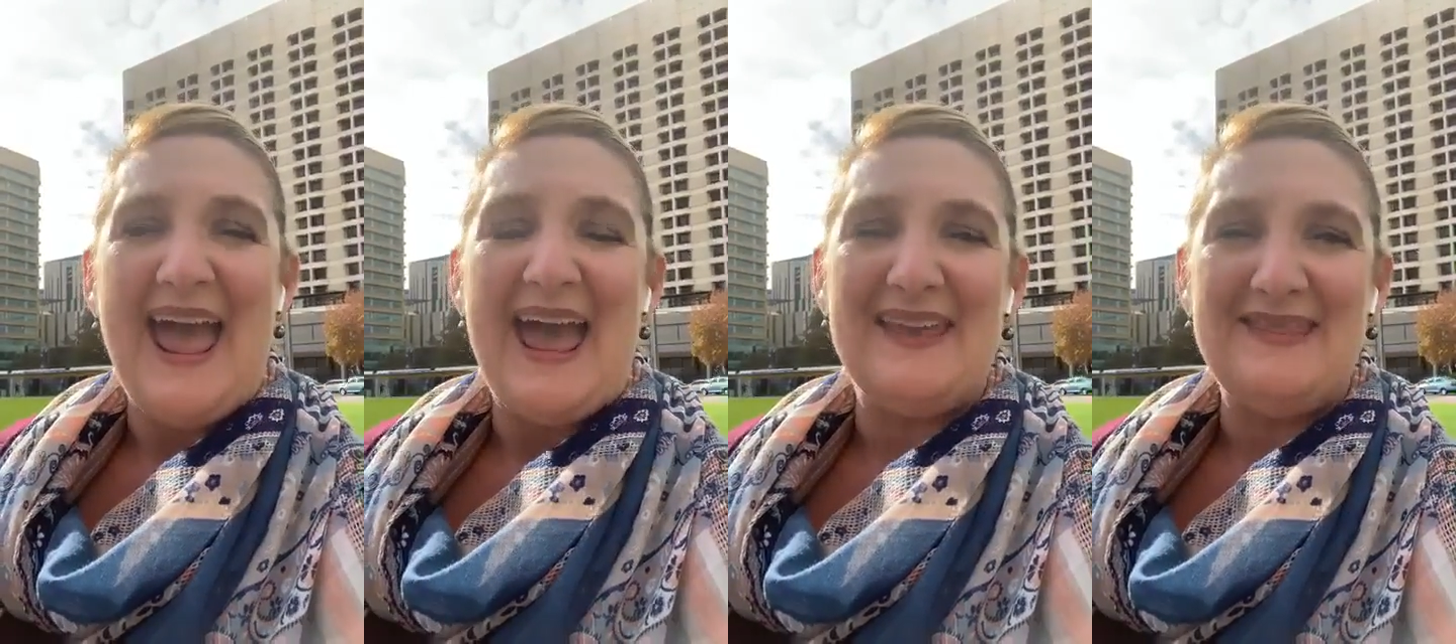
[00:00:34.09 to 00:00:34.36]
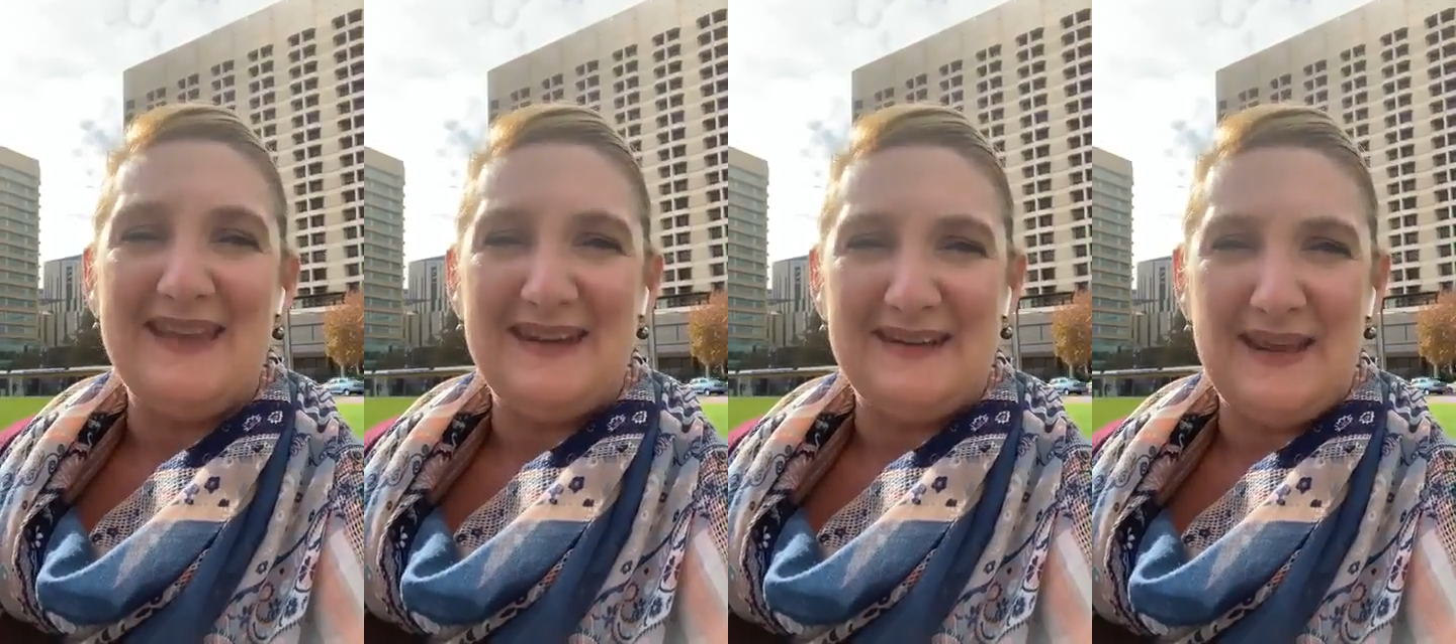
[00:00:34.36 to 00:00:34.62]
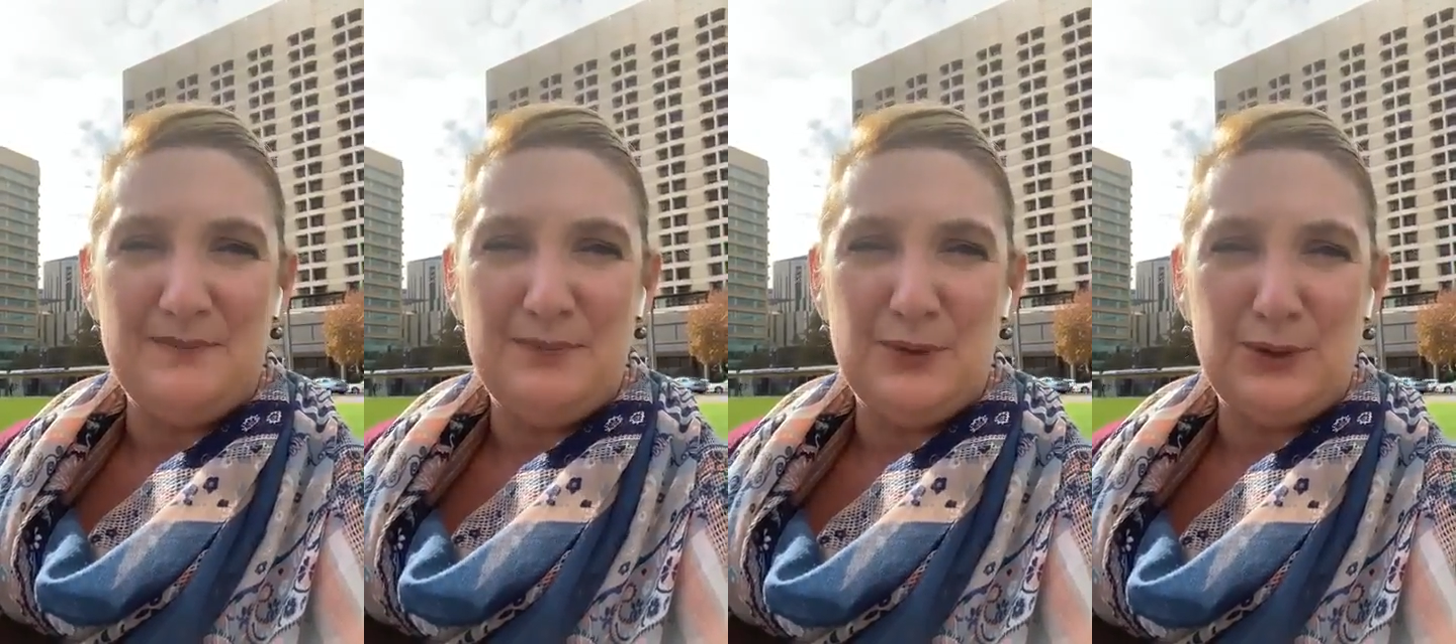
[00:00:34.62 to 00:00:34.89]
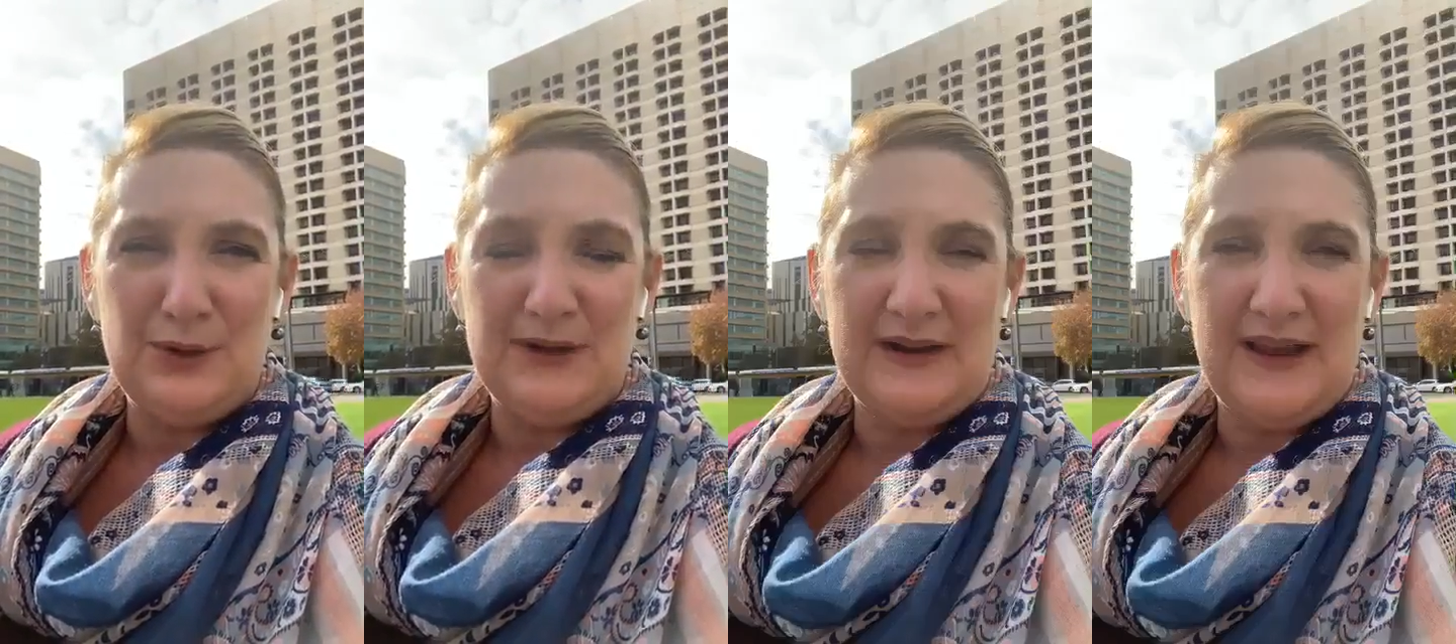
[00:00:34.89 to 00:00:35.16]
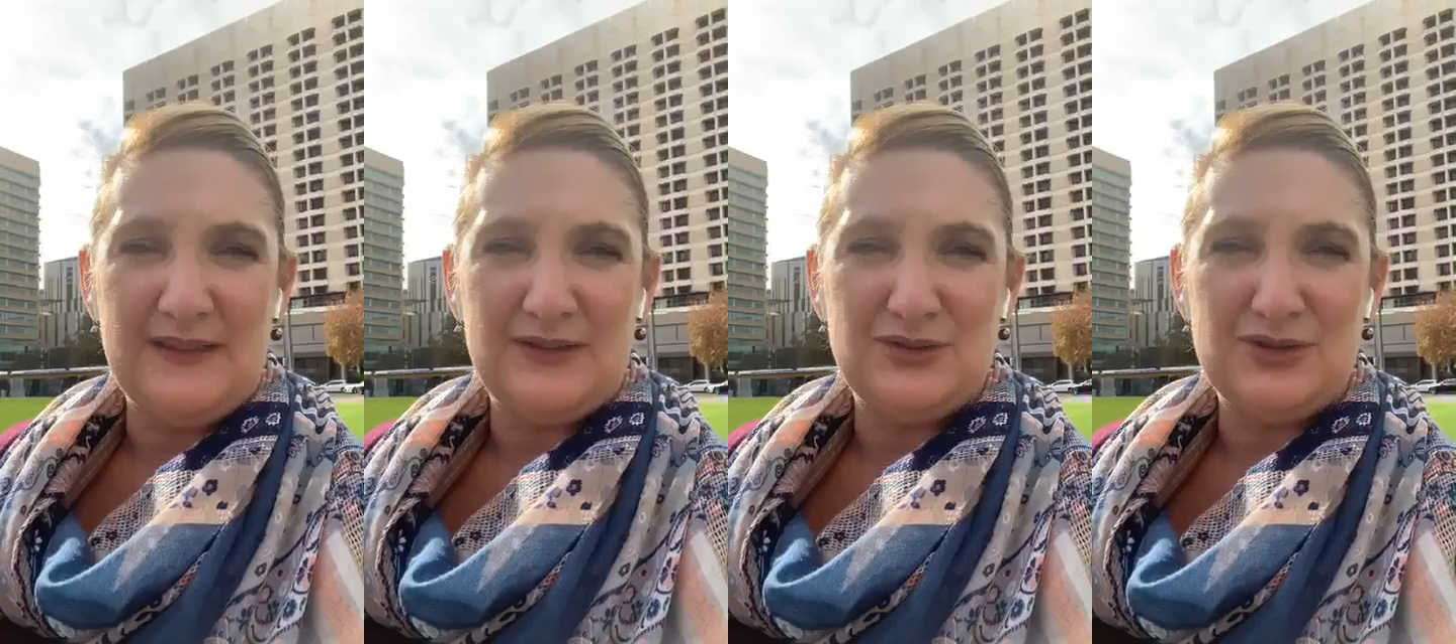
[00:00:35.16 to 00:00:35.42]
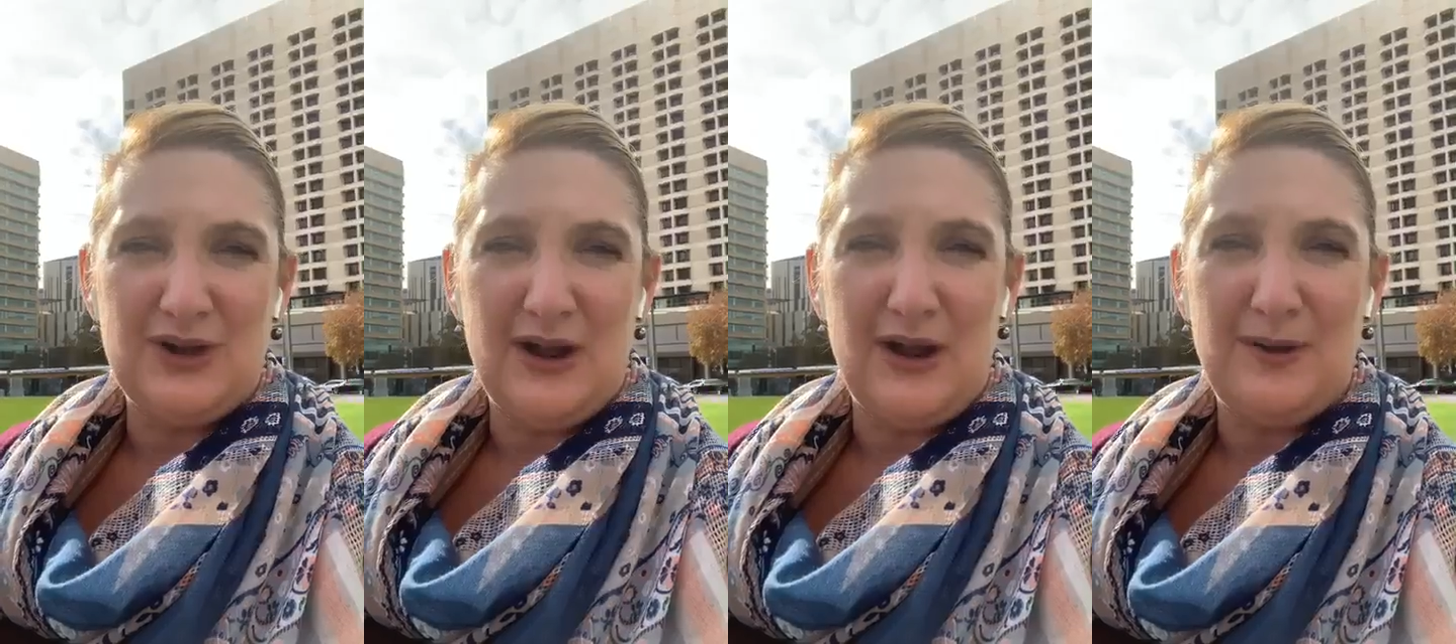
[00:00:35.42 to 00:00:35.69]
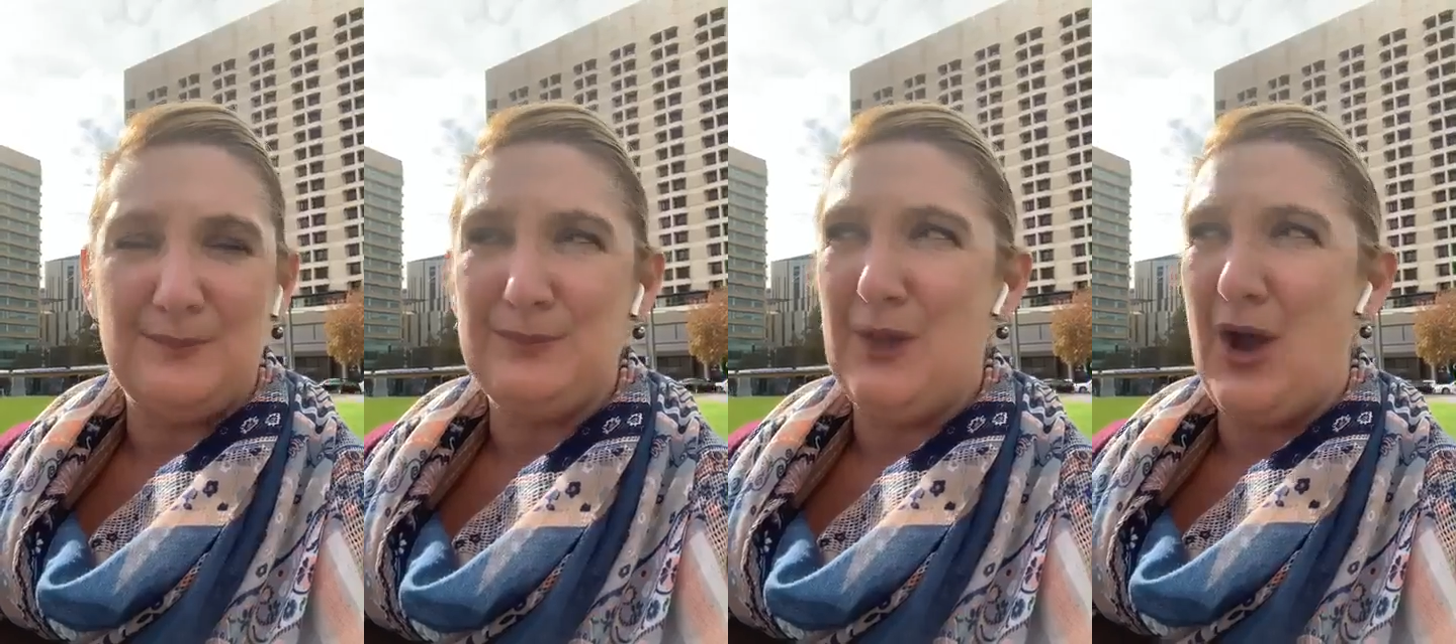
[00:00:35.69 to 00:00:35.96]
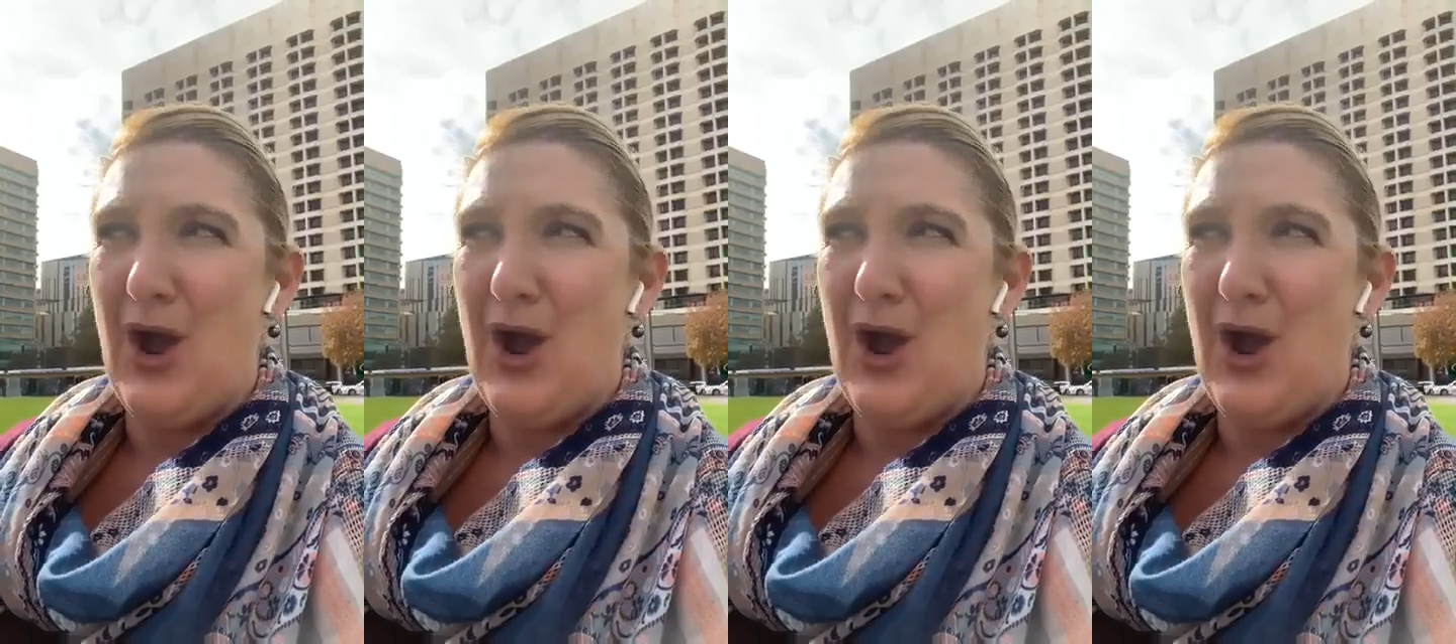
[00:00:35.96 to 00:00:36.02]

and then get put on another trial.